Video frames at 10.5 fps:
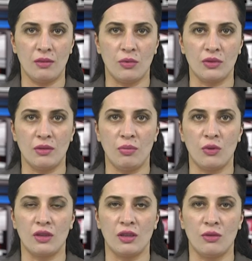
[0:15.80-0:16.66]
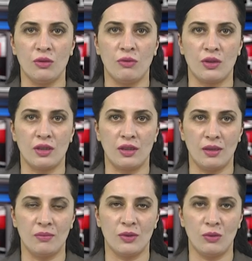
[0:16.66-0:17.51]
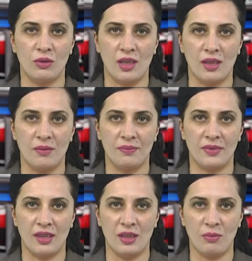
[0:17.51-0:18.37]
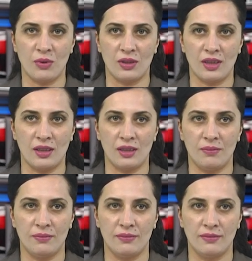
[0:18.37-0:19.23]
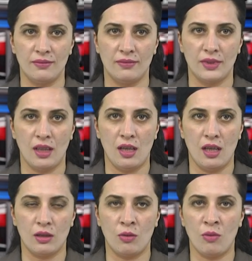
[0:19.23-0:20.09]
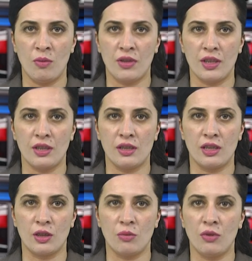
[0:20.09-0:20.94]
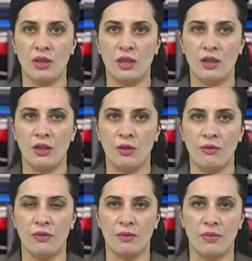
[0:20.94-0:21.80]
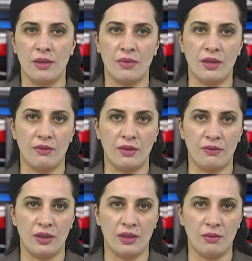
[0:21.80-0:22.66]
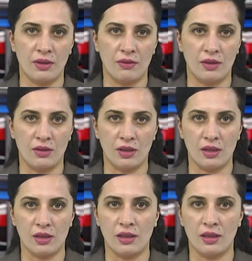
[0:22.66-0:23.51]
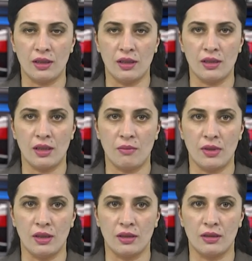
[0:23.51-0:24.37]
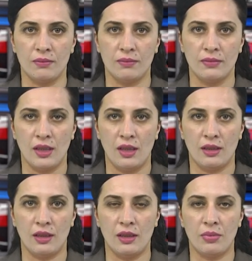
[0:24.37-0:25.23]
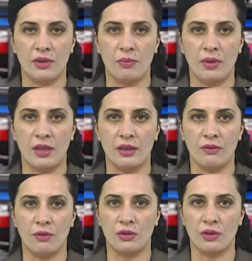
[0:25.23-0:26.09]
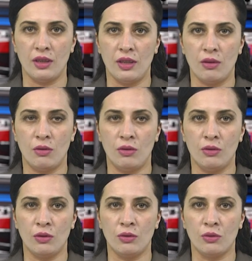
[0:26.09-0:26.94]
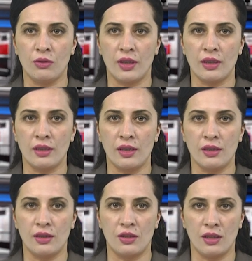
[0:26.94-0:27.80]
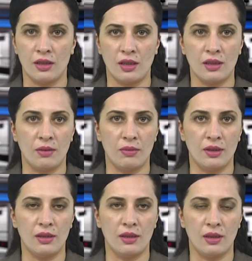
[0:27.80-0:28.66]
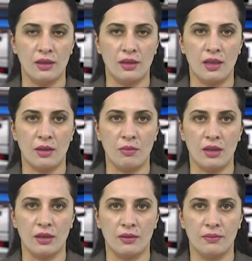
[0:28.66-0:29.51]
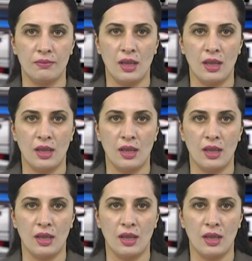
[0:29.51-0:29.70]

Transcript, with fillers: the most important news for today. Good day. Today's broadcast. Commemoration ceremony in Lyon for memory of the victims of the genocide against Armenians. The Liberal Party of Australia called on to recognize the genocide committed against the Armenians.